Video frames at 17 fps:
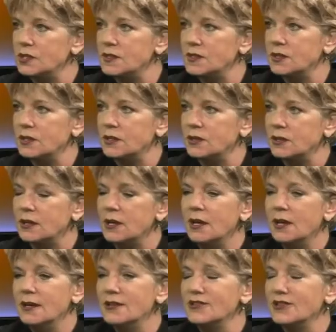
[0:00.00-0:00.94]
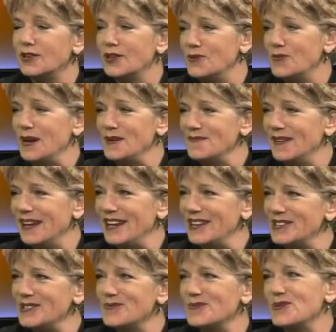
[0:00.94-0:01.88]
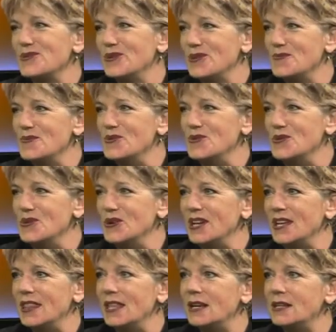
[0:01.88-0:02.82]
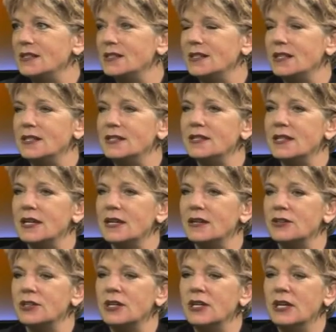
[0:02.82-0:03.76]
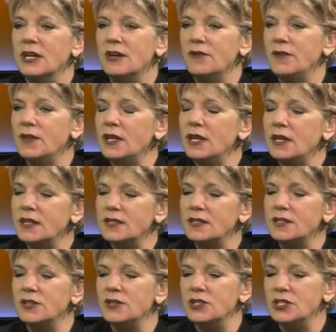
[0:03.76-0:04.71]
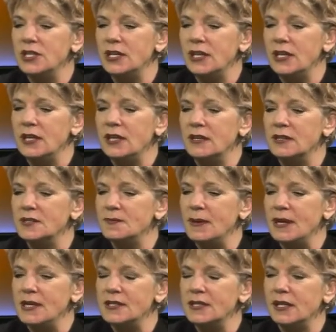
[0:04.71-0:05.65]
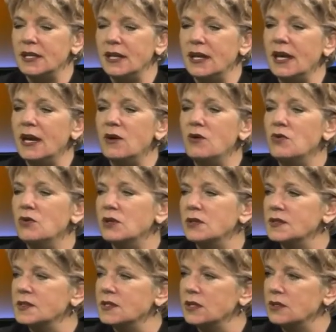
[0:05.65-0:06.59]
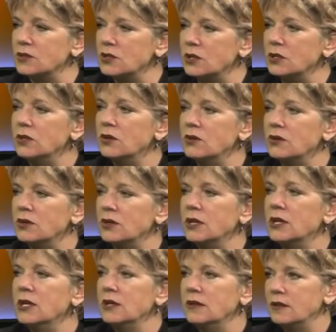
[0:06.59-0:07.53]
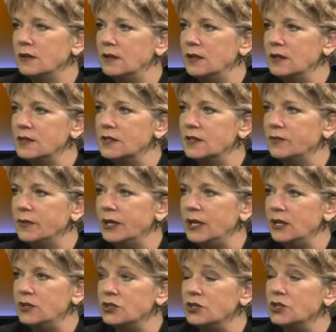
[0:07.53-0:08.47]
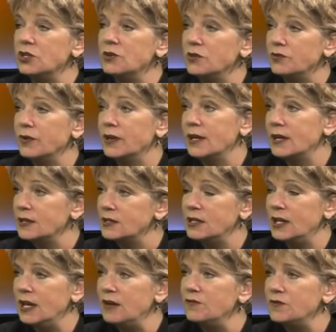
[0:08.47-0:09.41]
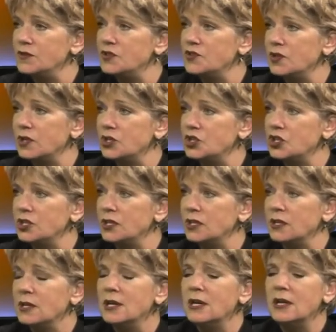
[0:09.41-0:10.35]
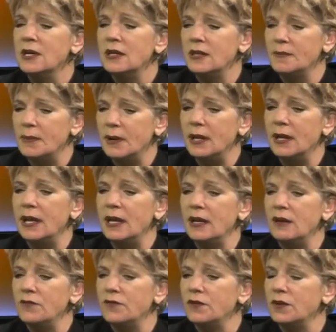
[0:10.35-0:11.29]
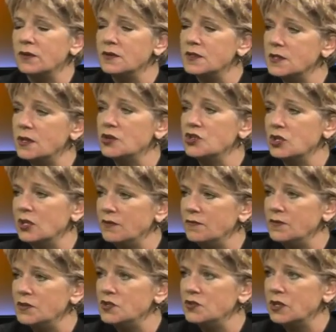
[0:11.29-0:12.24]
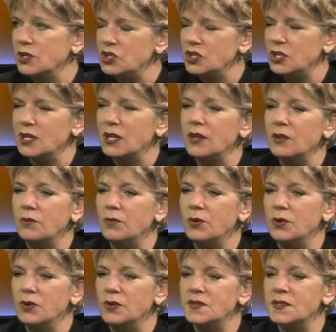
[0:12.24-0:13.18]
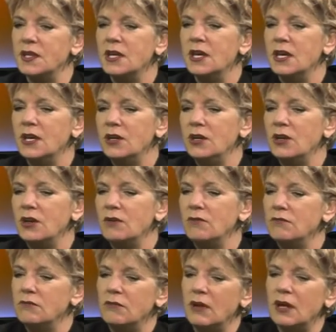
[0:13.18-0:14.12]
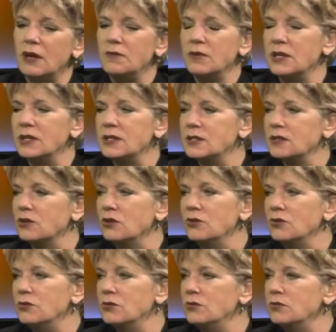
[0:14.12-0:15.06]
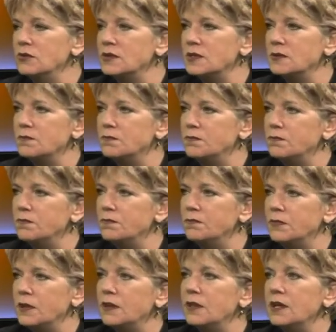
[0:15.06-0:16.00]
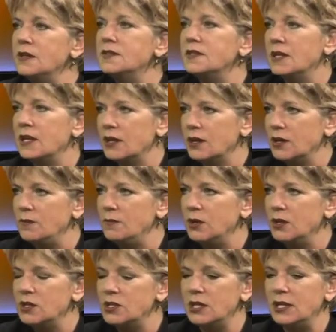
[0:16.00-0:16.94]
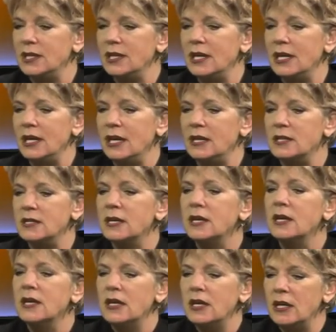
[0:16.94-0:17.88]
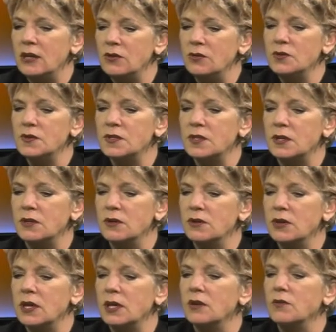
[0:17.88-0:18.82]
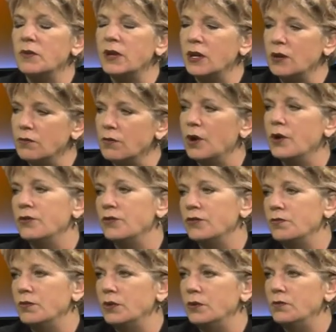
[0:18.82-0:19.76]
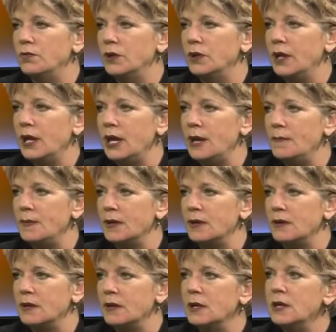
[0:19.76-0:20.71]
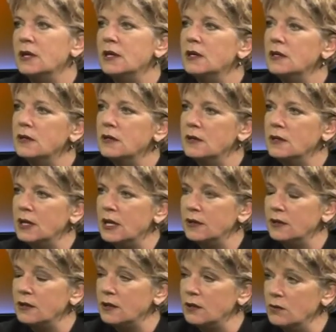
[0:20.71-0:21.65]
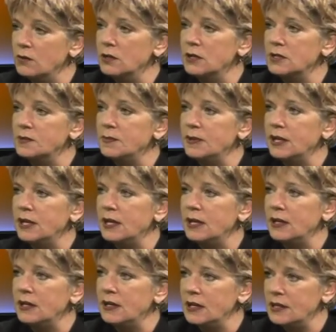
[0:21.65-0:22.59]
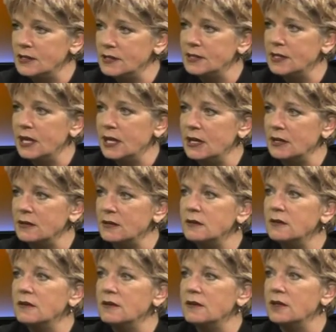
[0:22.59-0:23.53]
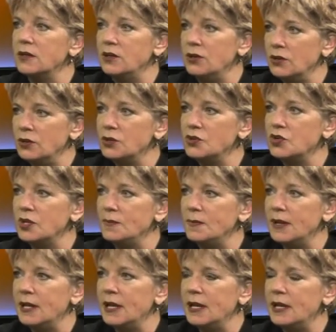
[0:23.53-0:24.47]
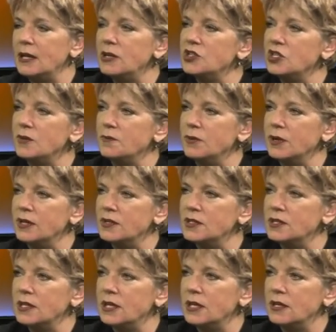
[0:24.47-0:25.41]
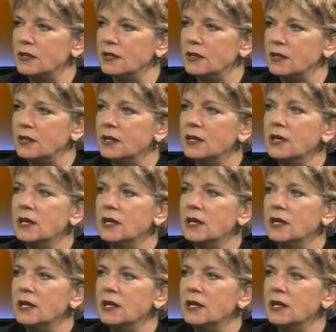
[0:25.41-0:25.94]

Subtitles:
is the sort of the one plan to rule them all, and that sets out for the next 30 years basically how Auckland's going to look, the things that we need to do with regard to infrastructure, the planning for social infrastructure, in other words, you know, libraries, schools, the things that our community need, and also looking at where growth will happen. Now that the Auckland plan is done, the unitary plan actually brings together